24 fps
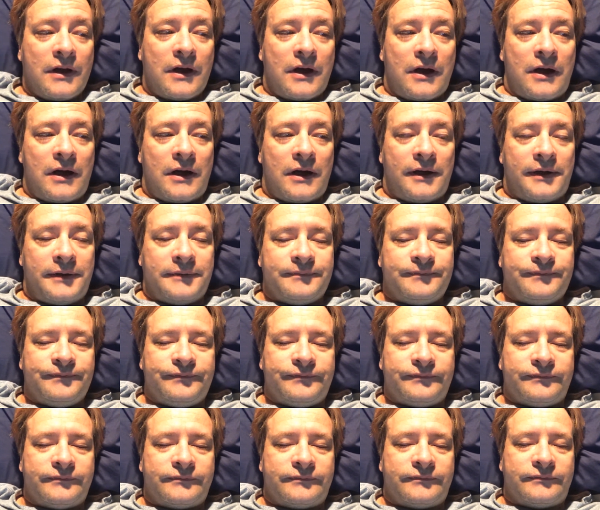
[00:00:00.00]

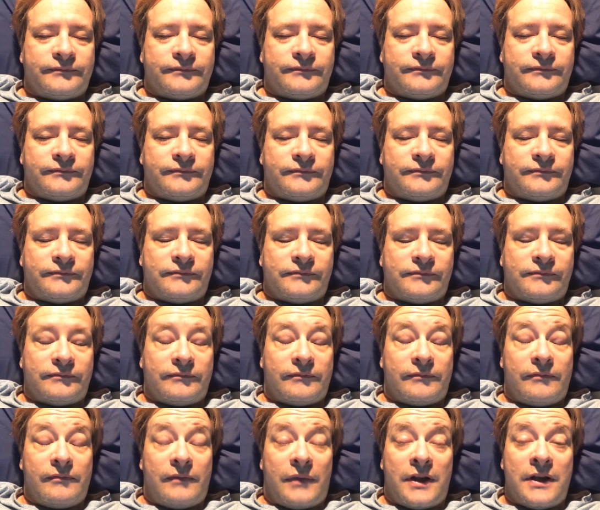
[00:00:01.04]

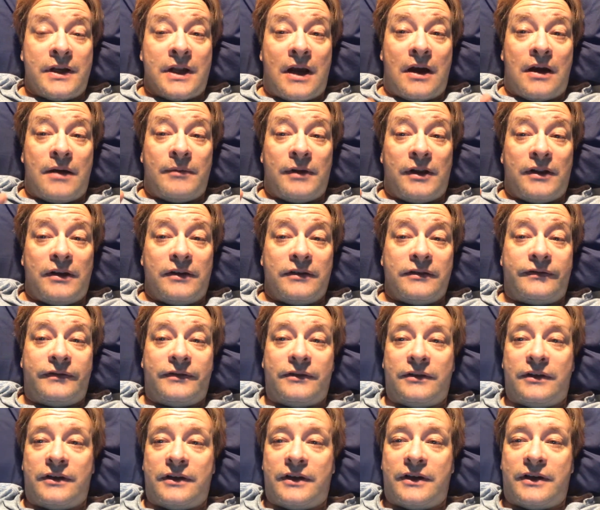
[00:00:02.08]
but now my lungs
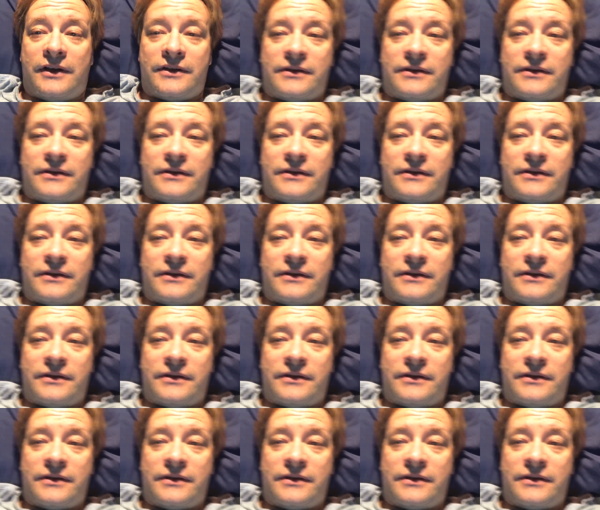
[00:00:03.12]
feel good.